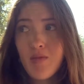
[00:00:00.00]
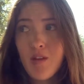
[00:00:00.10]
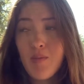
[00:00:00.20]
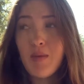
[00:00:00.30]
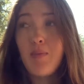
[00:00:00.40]

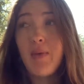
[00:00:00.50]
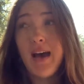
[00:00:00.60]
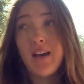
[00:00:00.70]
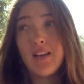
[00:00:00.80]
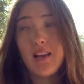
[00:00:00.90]
been
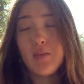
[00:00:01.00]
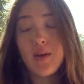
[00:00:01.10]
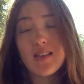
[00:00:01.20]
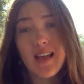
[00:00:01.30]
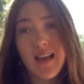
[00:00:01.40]
battling
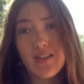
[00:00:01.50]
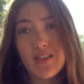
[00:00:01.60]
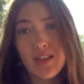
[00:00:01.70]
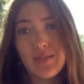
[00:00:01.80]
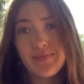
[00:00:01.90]
breast
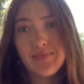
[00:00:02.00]
cancer,